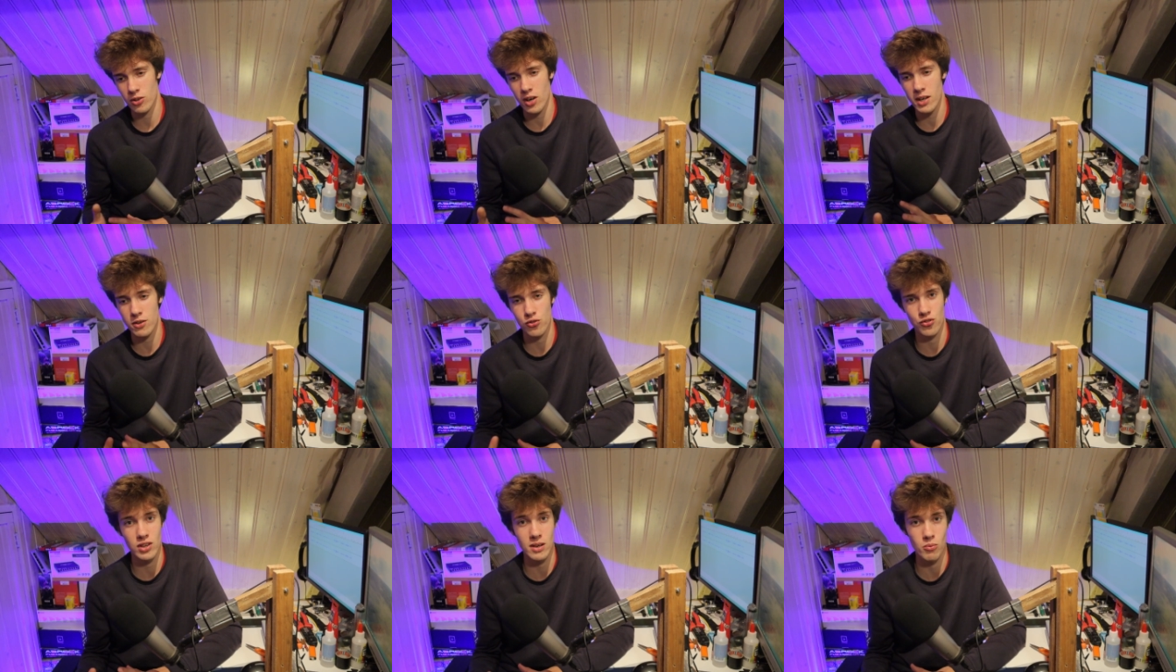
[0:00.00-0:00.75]
kind of
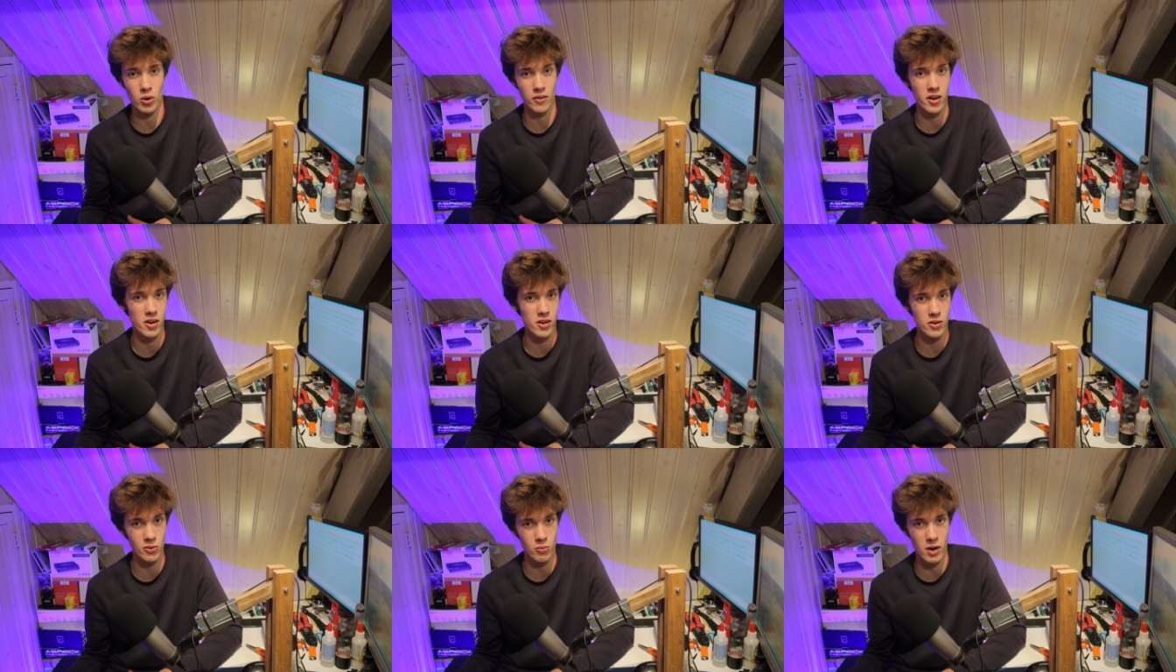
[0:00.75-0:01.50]
see what the
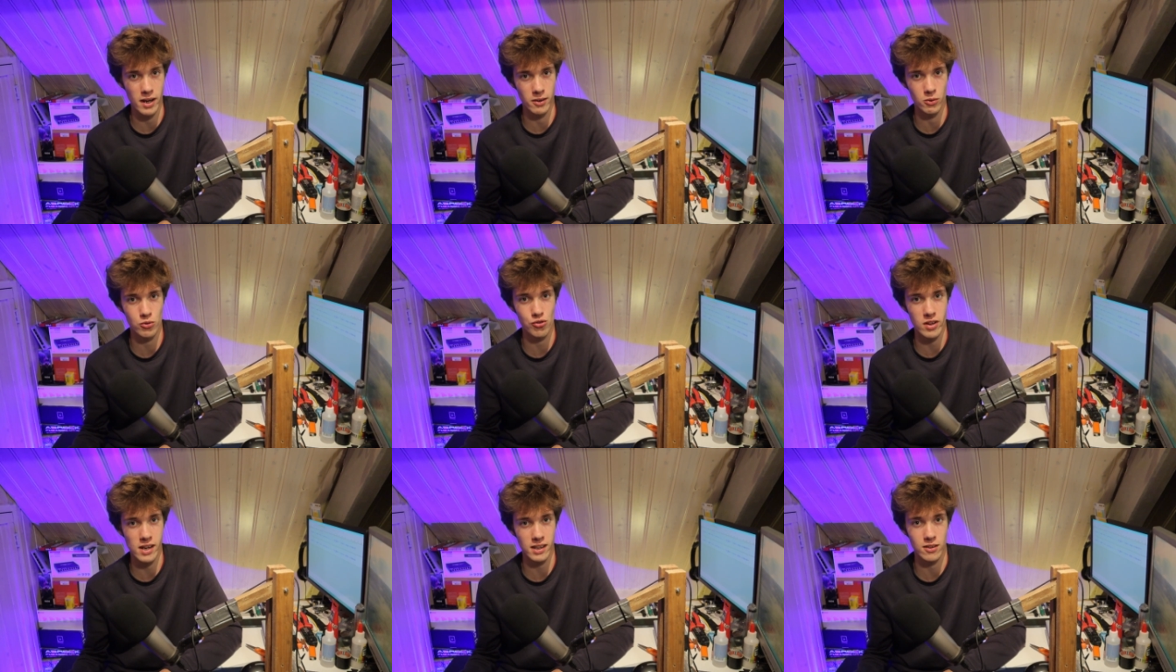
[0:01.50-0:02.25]
hardware looks
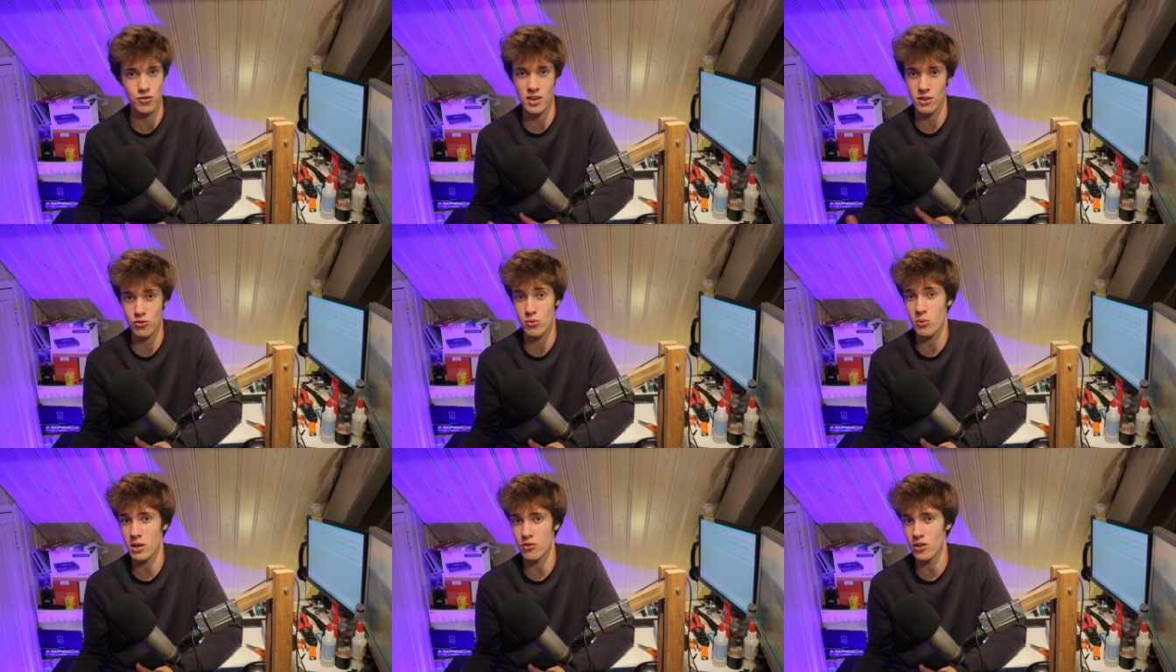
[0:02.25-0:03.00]
like because that's
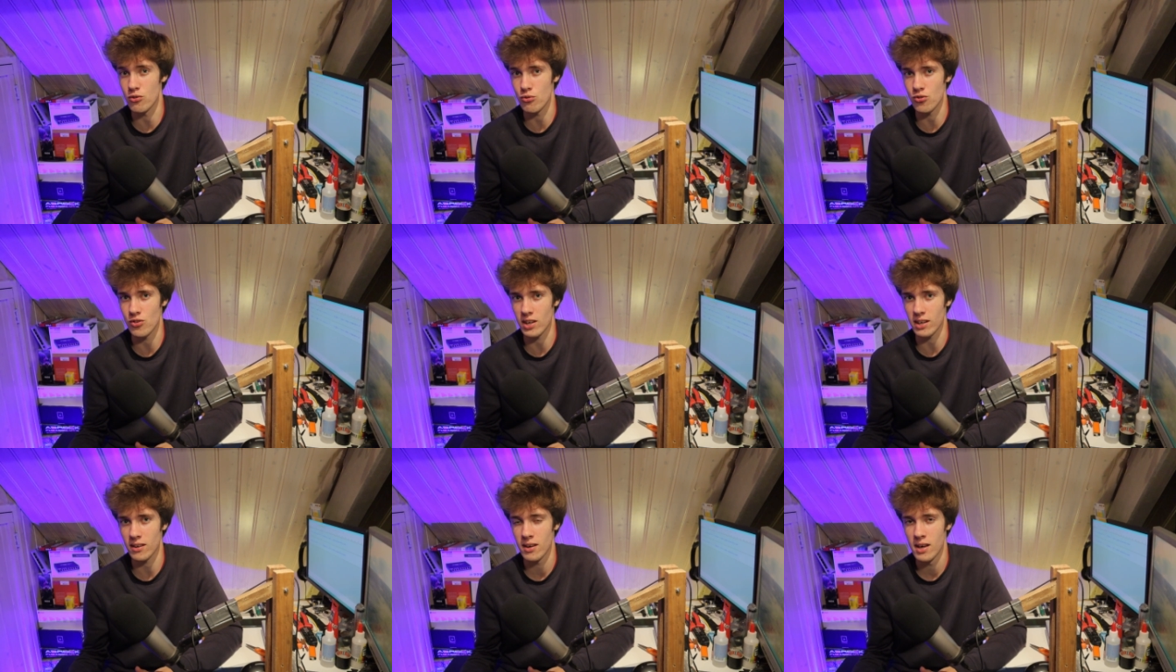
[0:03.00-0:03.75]
always interesting.